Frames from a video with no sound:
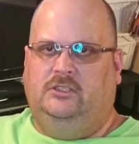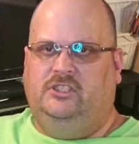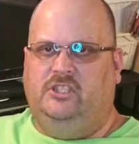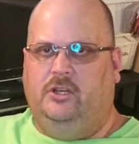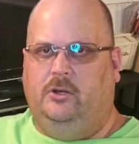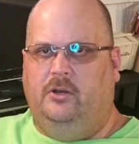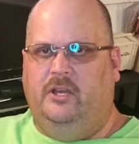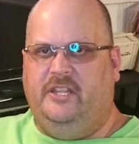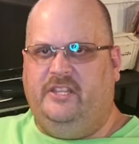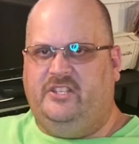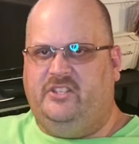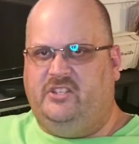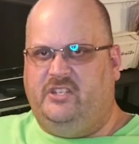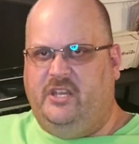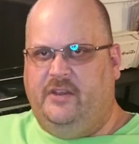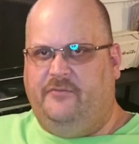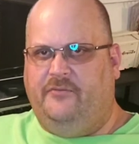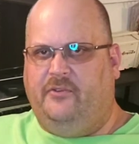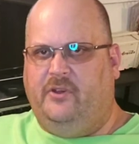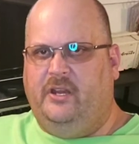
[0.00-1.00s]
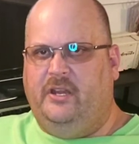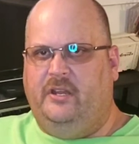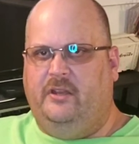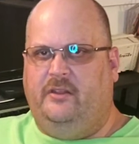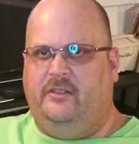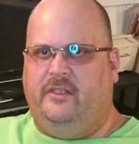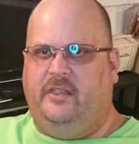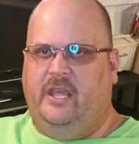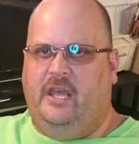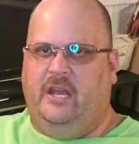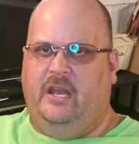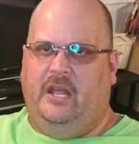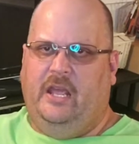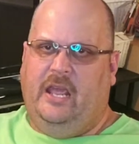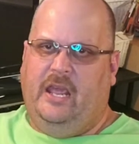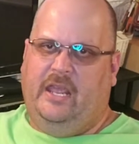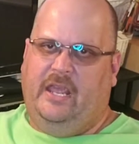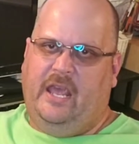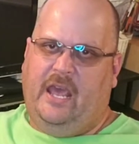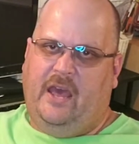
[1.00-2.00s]
So it's different than
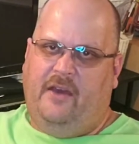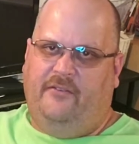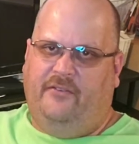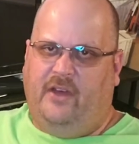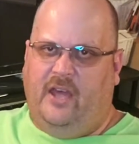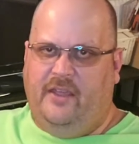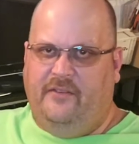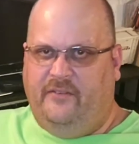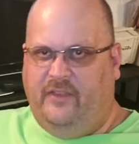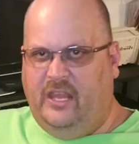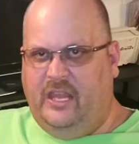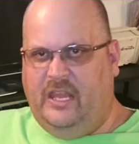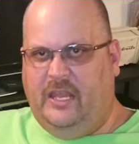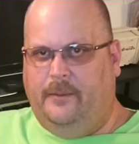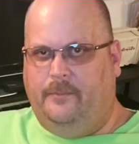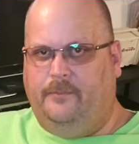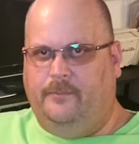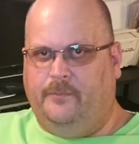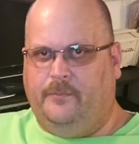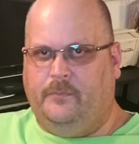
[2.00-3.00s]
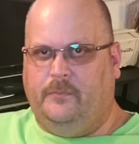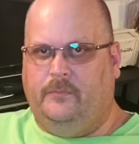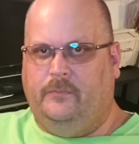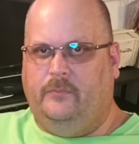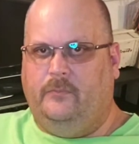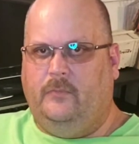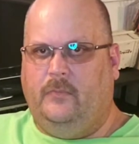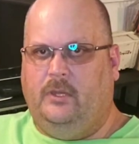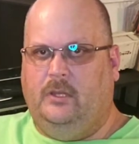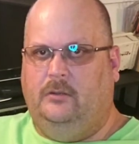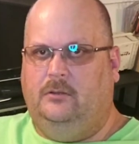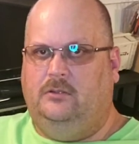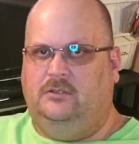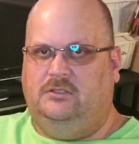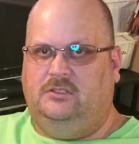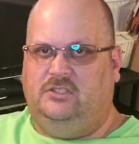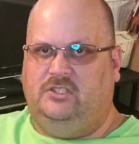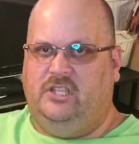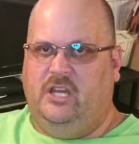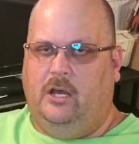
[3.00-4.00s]
a Cat 5e.
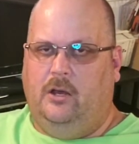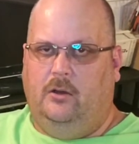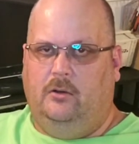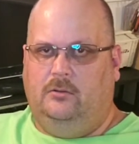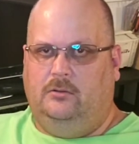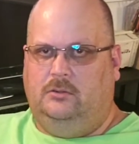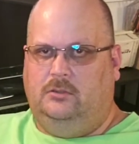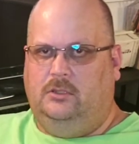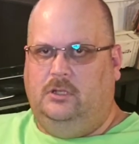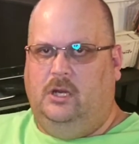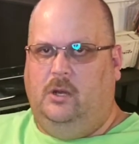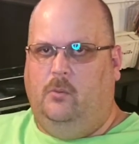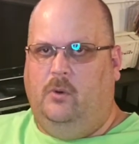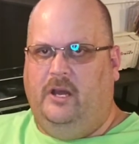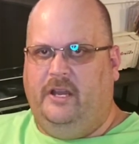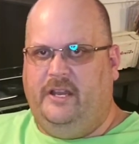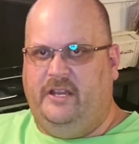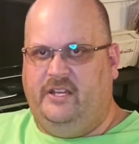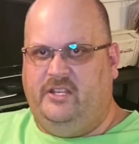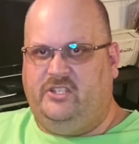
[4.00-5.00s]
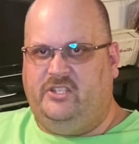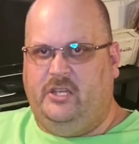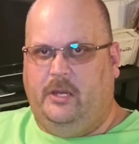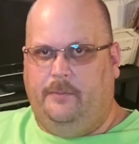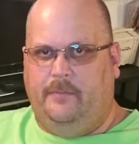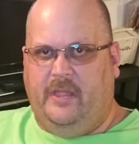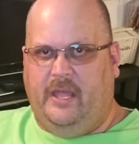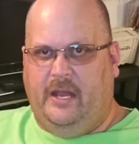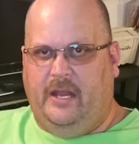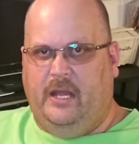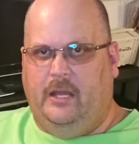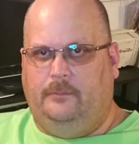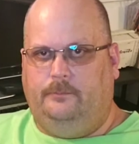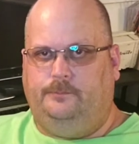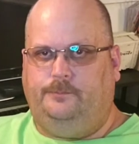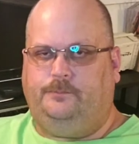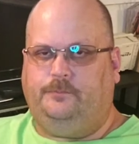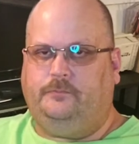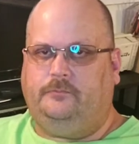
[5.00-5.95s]
So I wanted to sum that up.